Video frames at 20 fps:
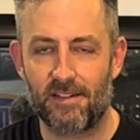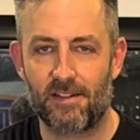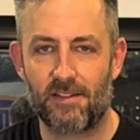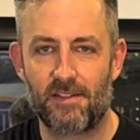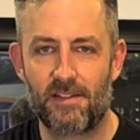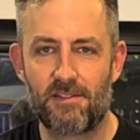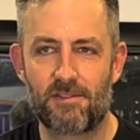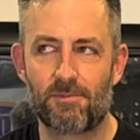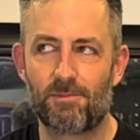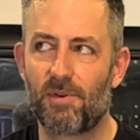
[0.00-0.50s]

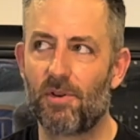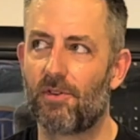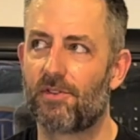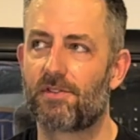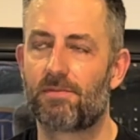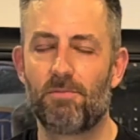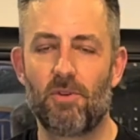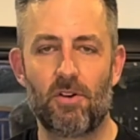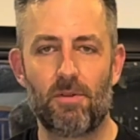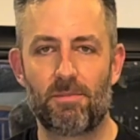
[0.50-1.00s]
These are both
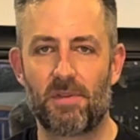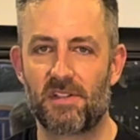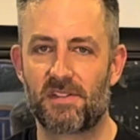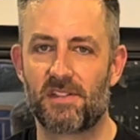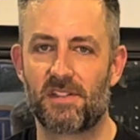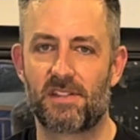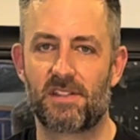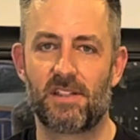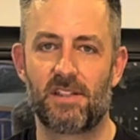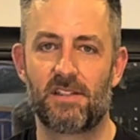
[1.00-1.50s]
small
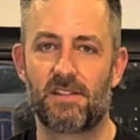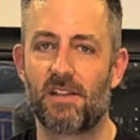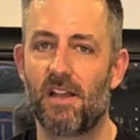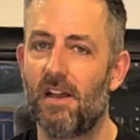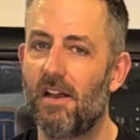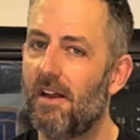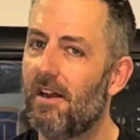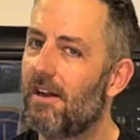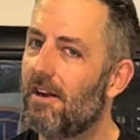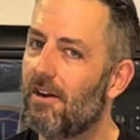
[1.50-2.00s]
businesses,
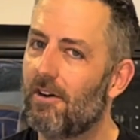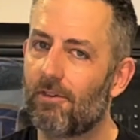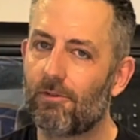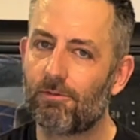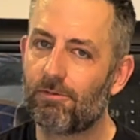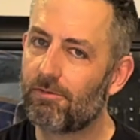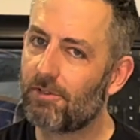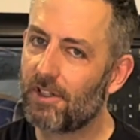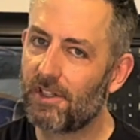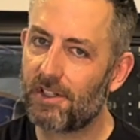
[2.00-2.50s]

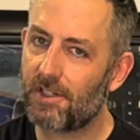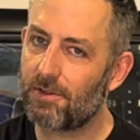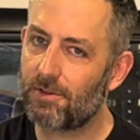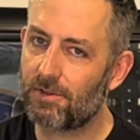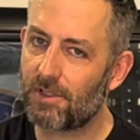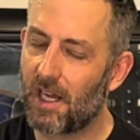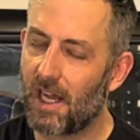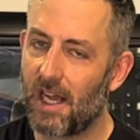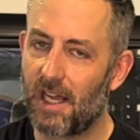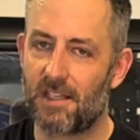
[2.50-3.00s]
really cool
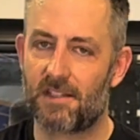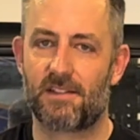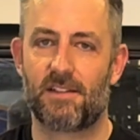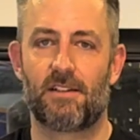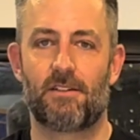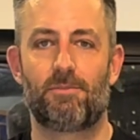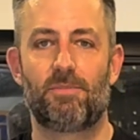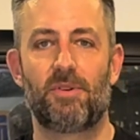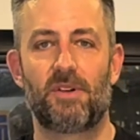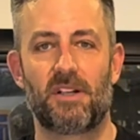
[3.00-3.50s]
guys that
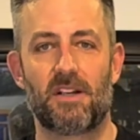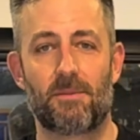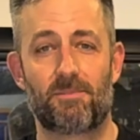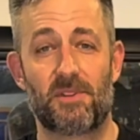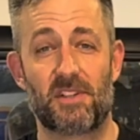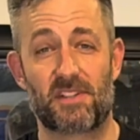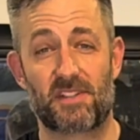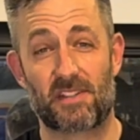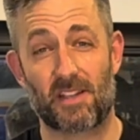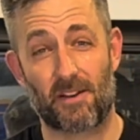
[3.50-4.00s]
are putting up
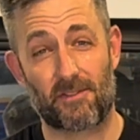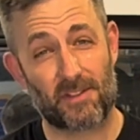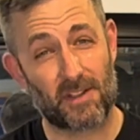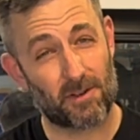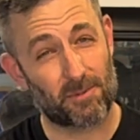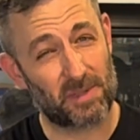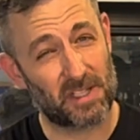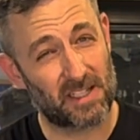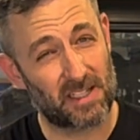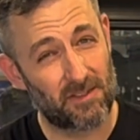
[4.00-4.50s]
this stuff that'll
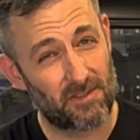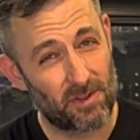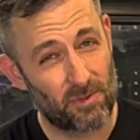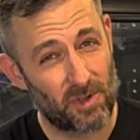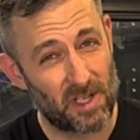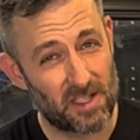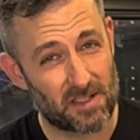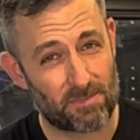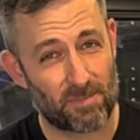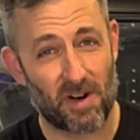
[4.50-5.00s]
be given
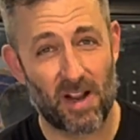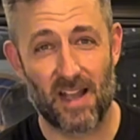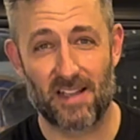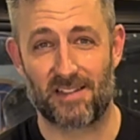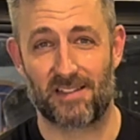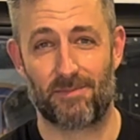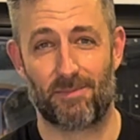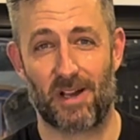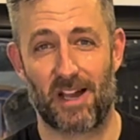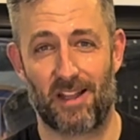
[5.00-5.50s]
away as
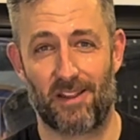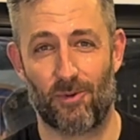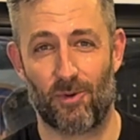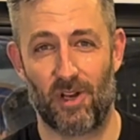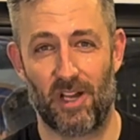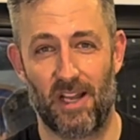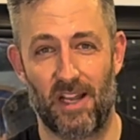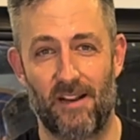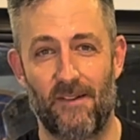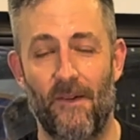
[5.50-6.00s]
prizes, by the
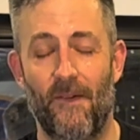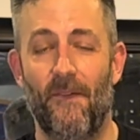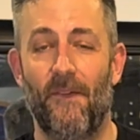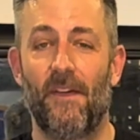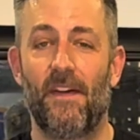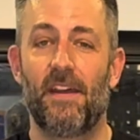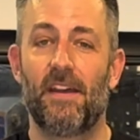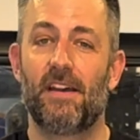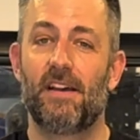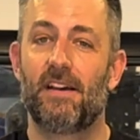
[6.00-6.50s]
way.
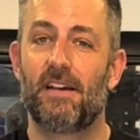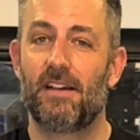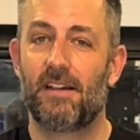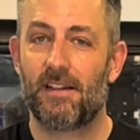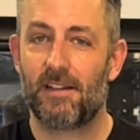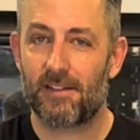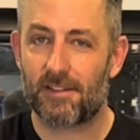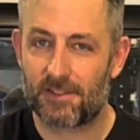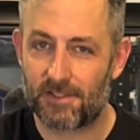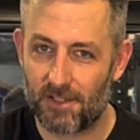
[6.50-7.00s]

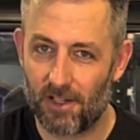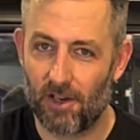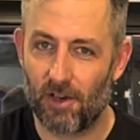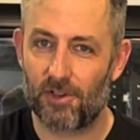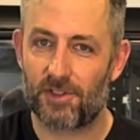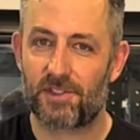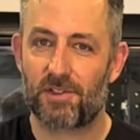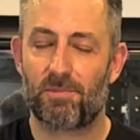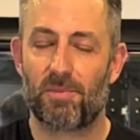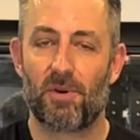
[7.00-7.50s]
So
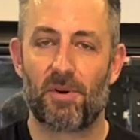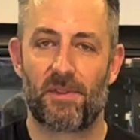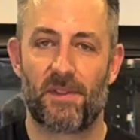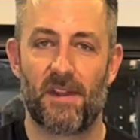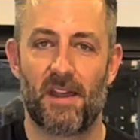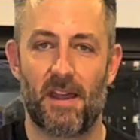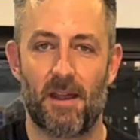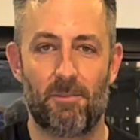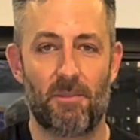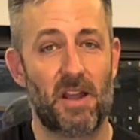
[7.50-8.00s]
support
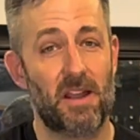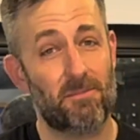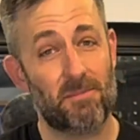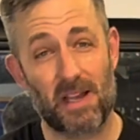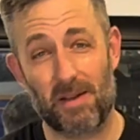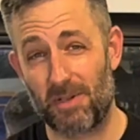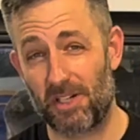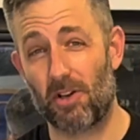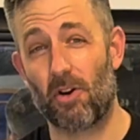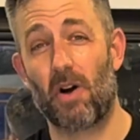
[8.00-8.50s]
them and
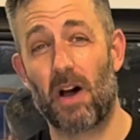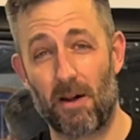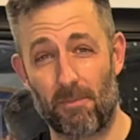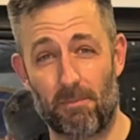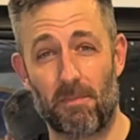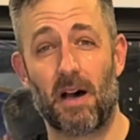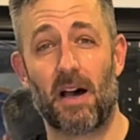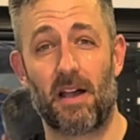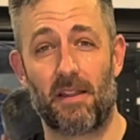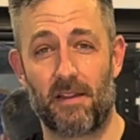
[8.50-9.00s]
maybe go out and
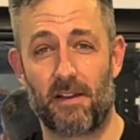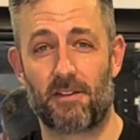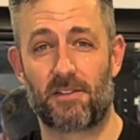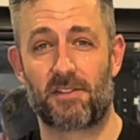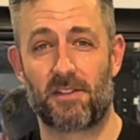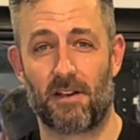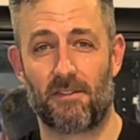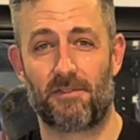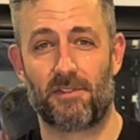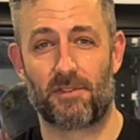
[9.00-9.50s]
buy their
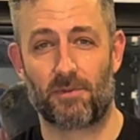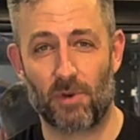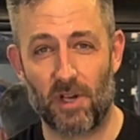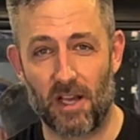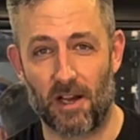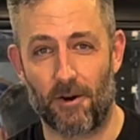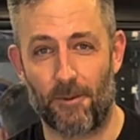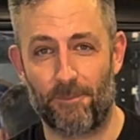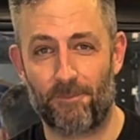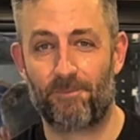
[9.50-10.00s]
stuff as well.